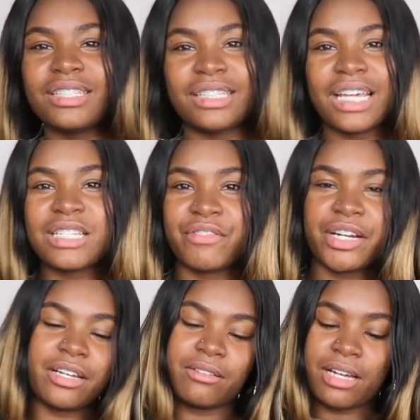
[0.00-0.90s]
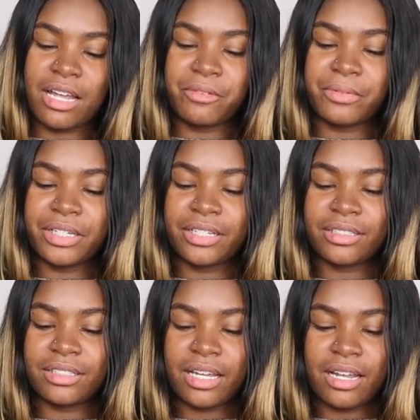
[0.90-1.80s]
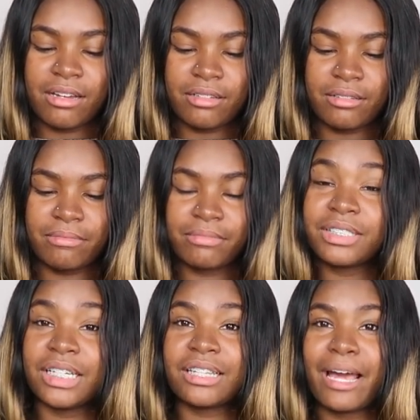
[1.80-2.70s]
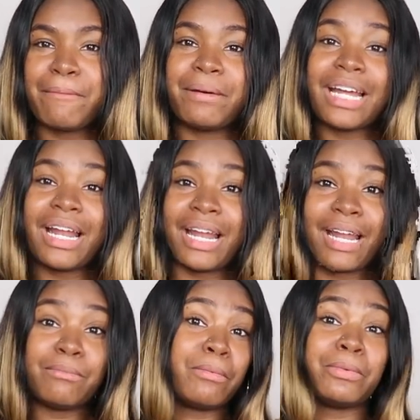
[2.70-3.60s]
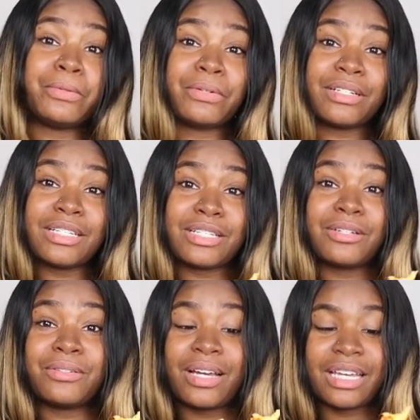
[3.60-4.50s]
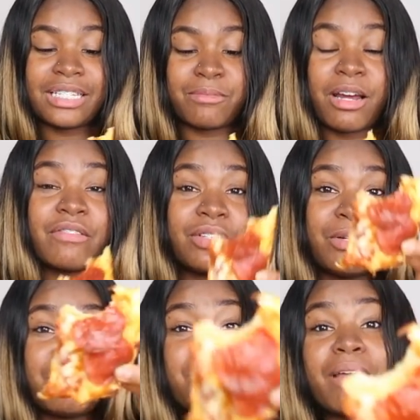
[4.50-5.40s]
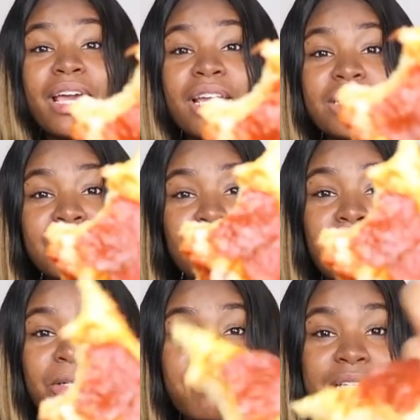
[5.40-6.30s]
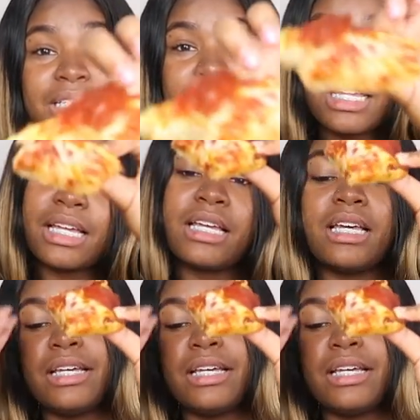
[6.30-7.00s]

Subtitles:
That is very kind of weird that I did that, but I just see people doing this, so I guess it's part of a little mukbang to show my little pizza.